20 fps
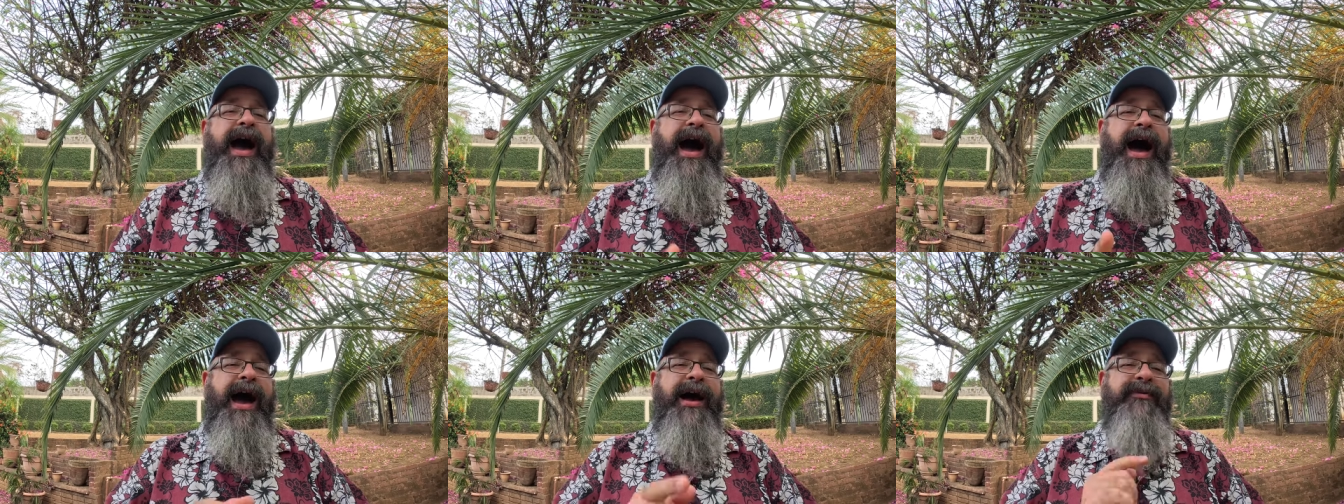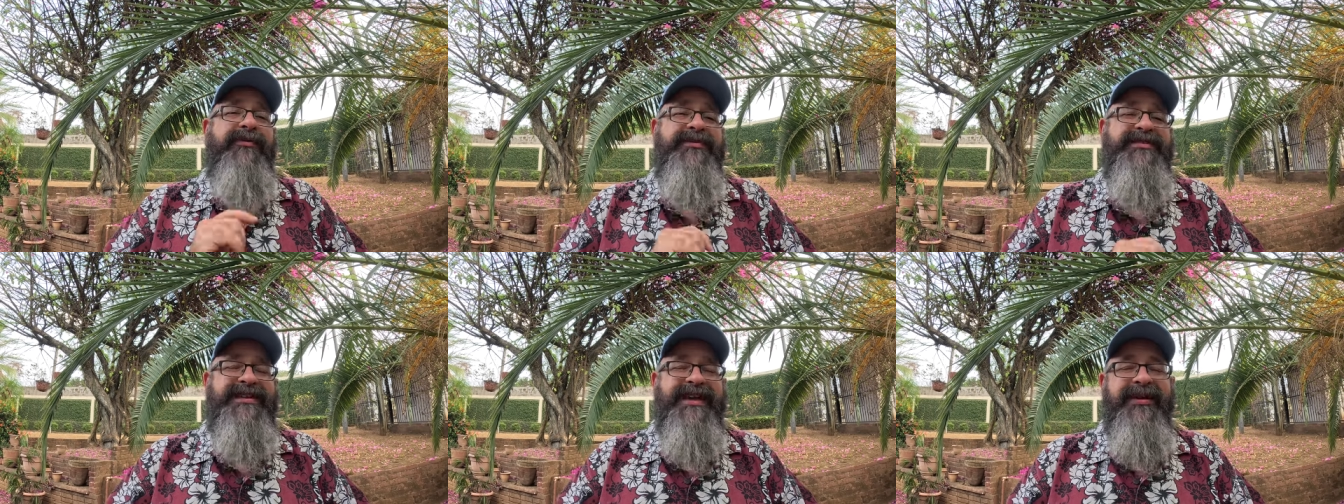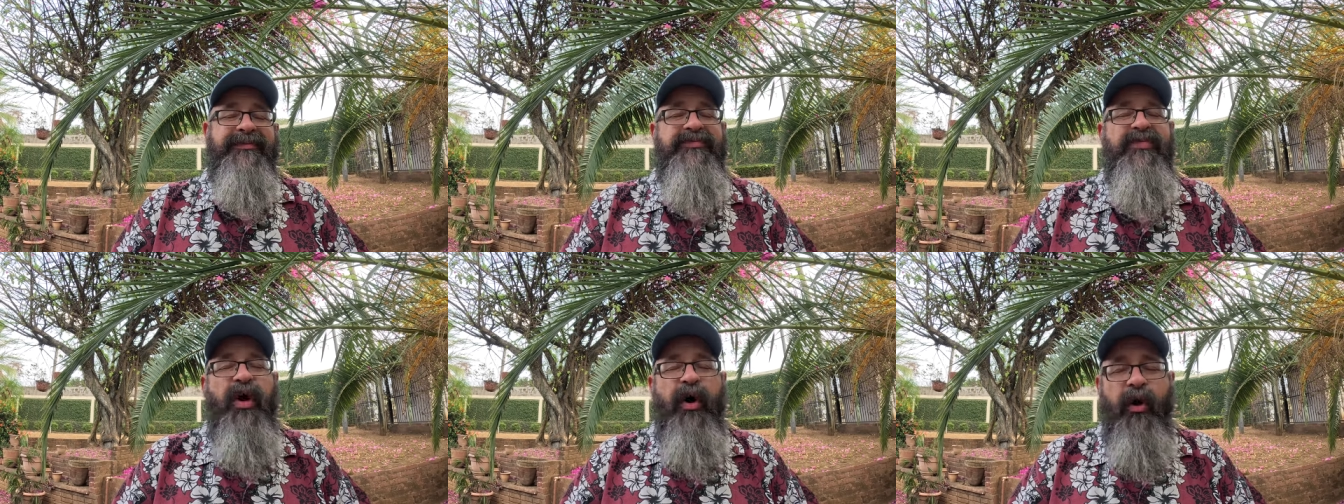I will
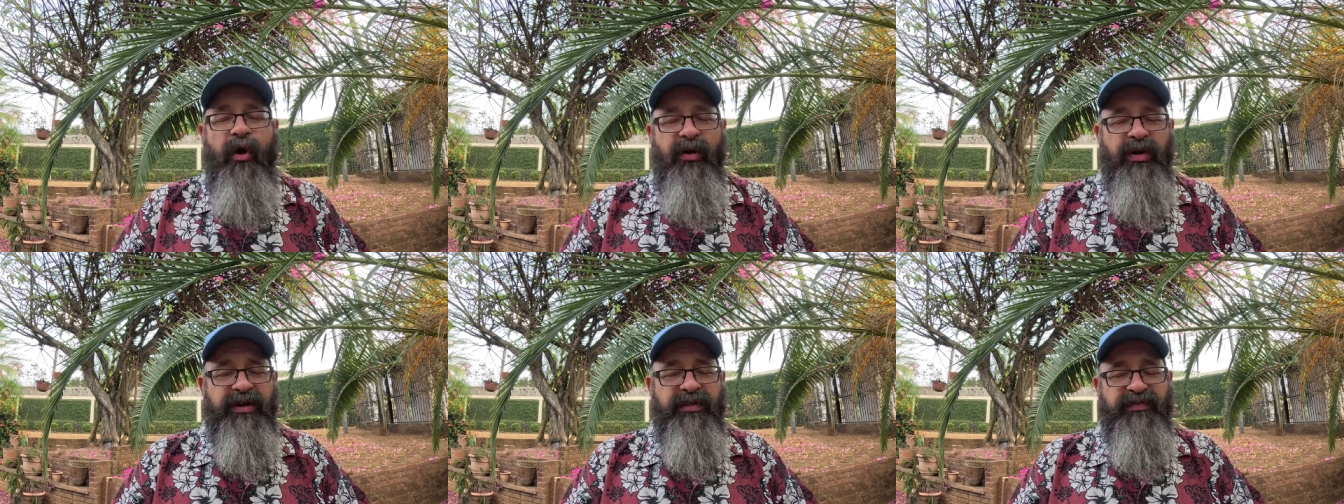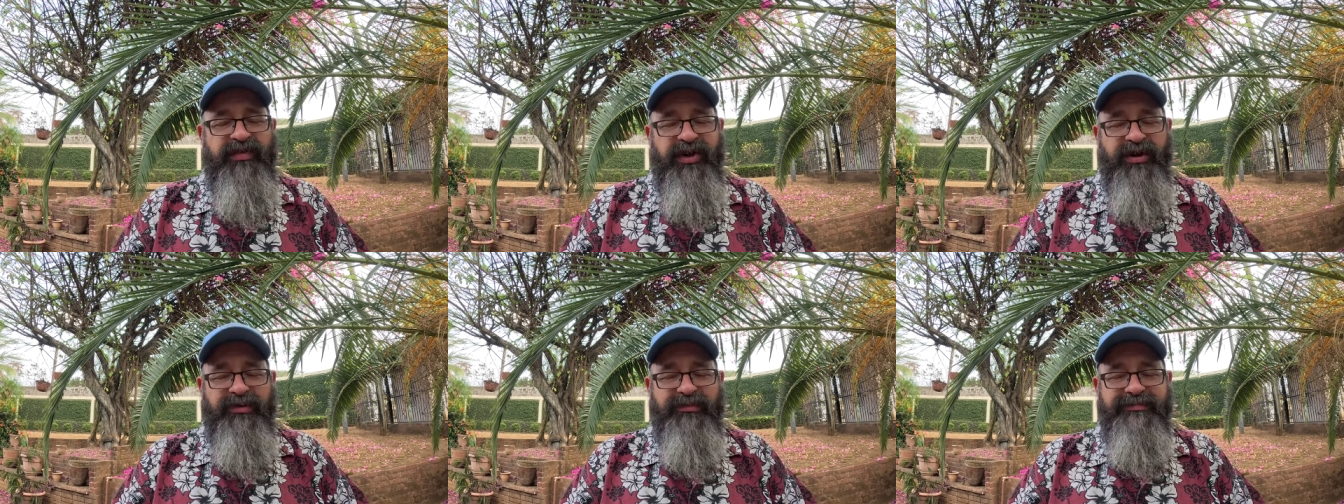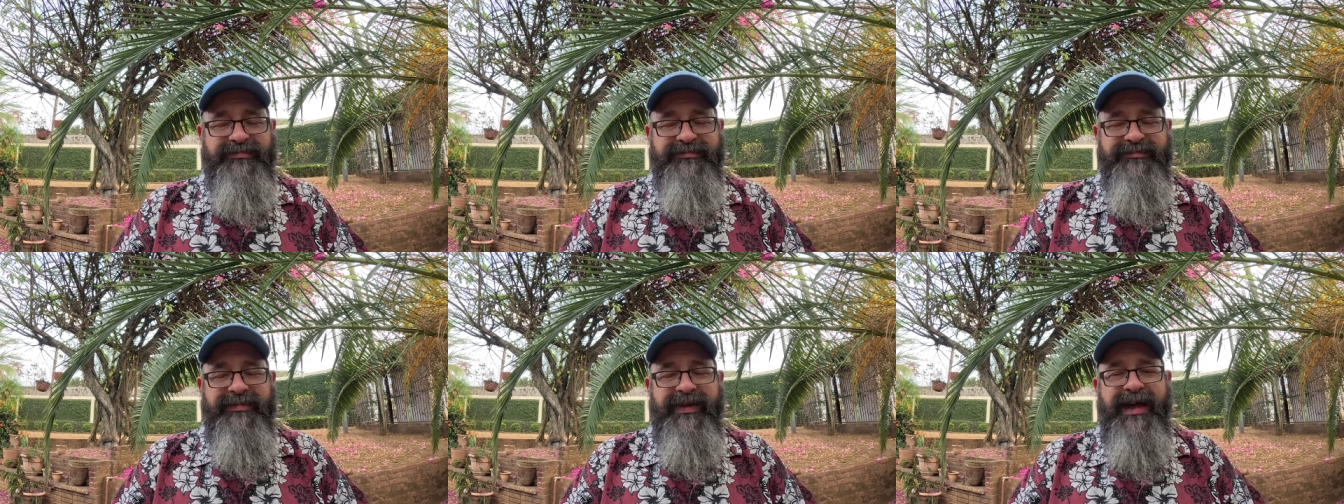see all of you
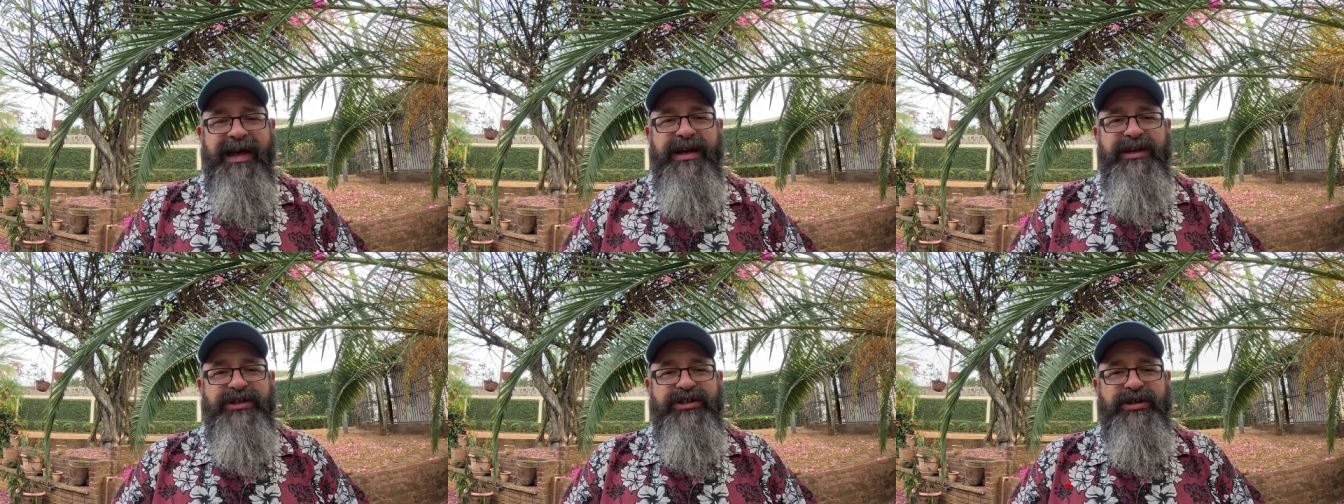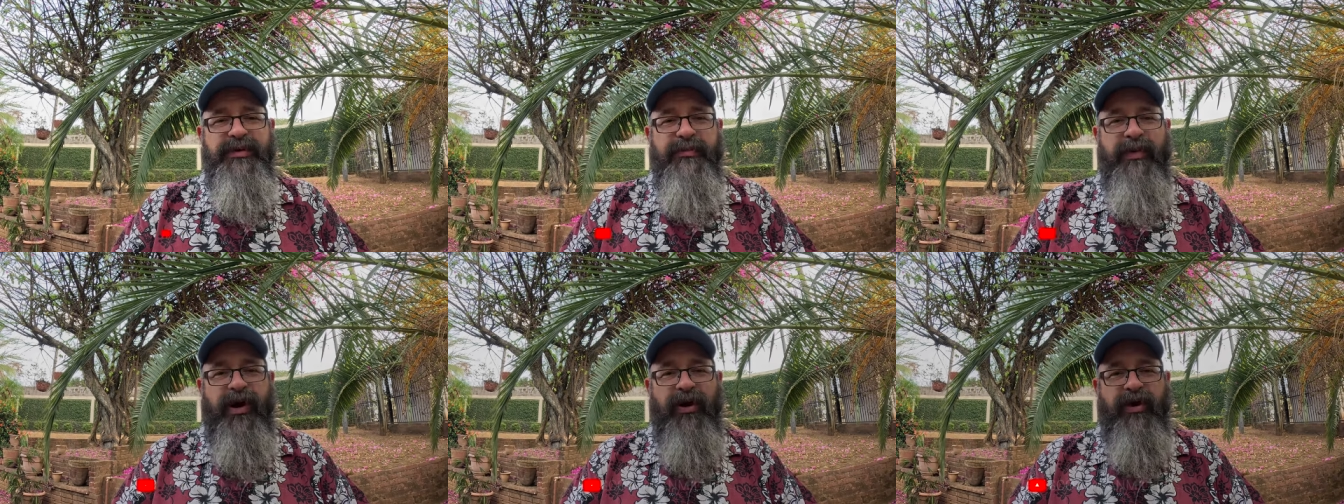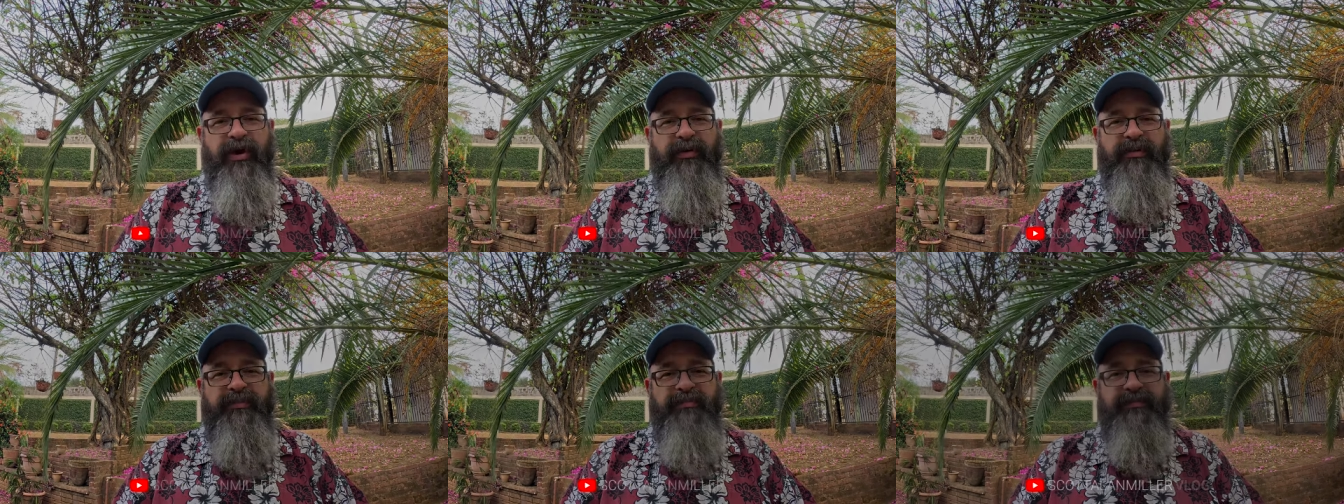
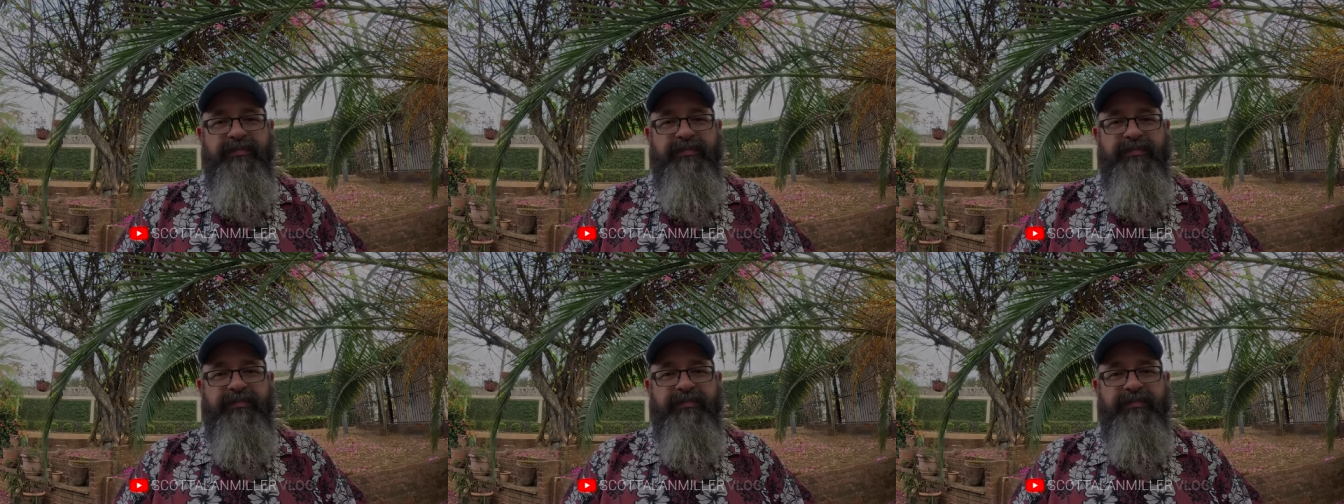tomorrow.